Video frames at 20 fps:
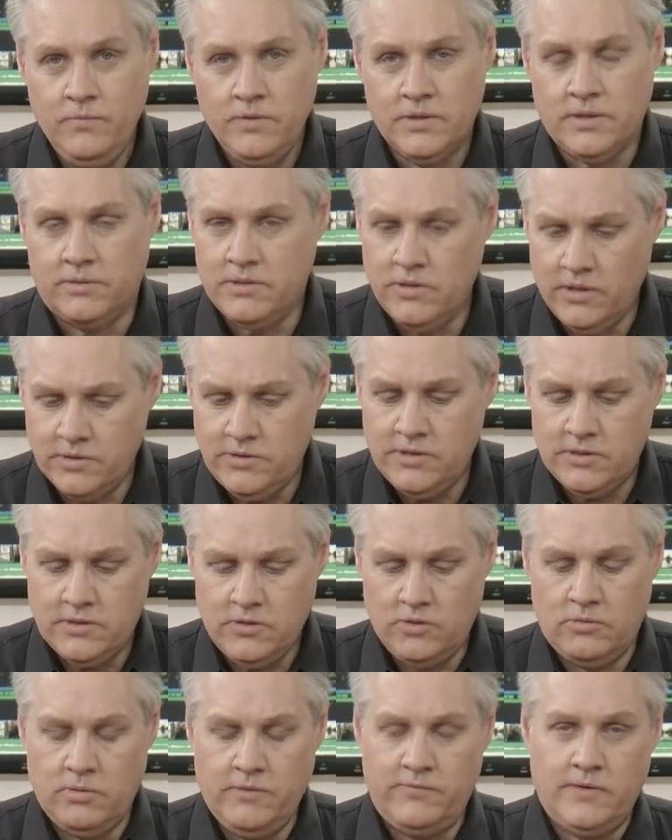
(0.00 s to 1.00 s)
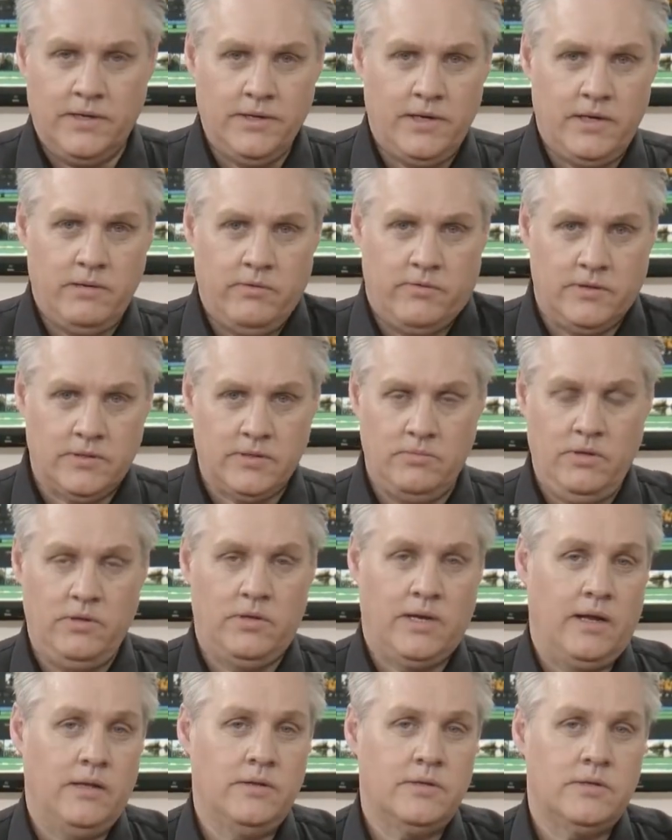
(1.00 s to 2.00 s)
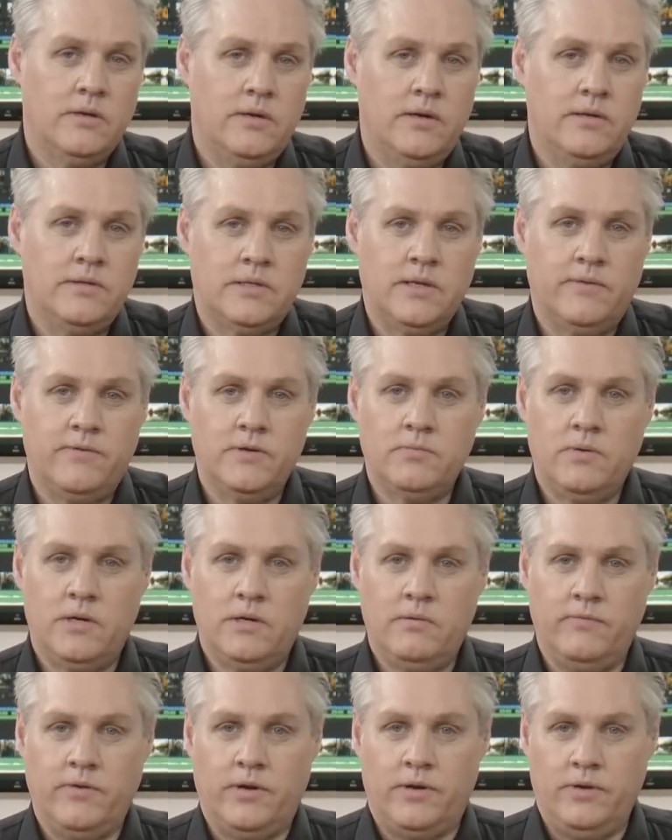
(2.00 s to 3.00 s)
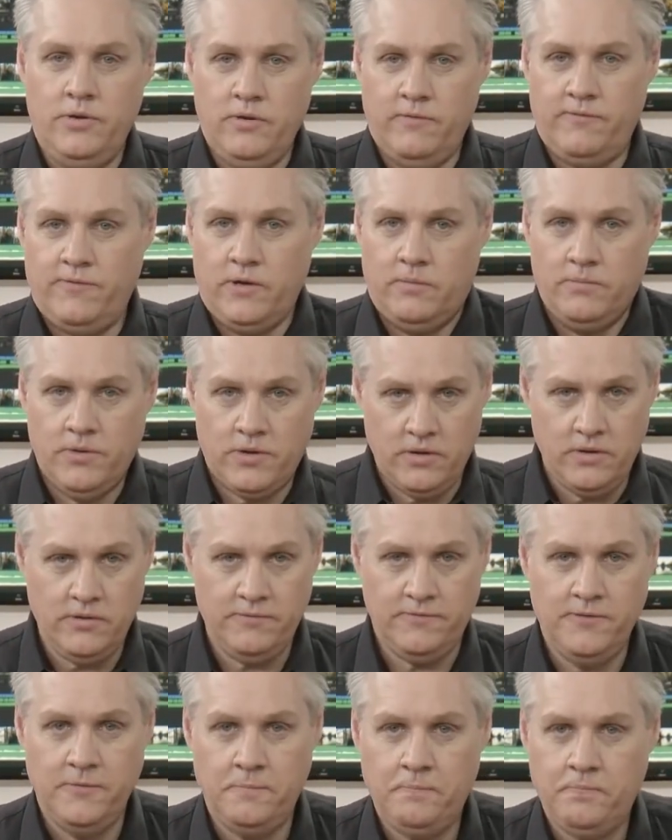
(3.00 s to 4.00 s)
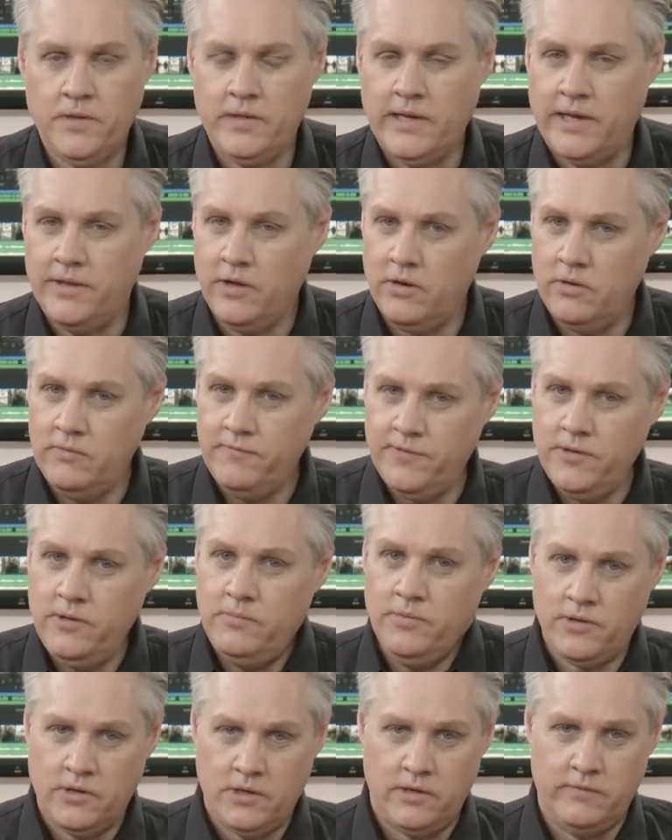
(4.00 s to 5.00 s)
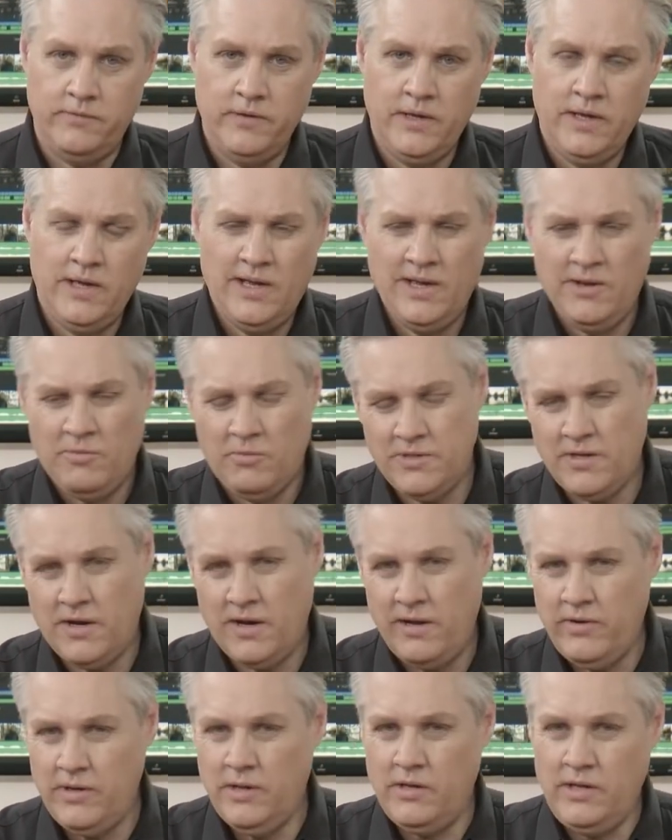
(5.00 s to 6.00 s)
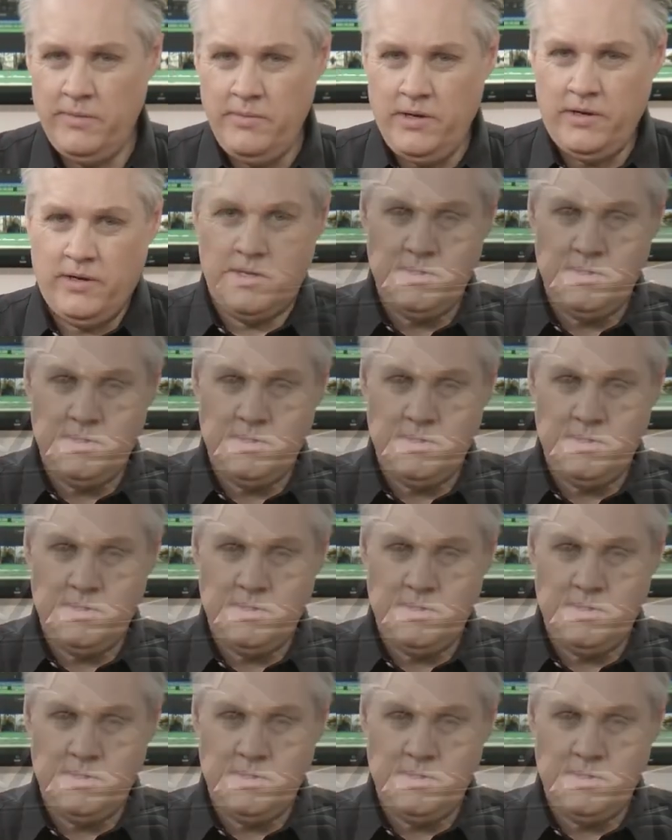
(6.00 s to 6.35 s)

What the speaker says: So it's not just all we've done though, we've got some new color science stuff as well. We've got a new film curve. Now the old film curve was kind of a little limited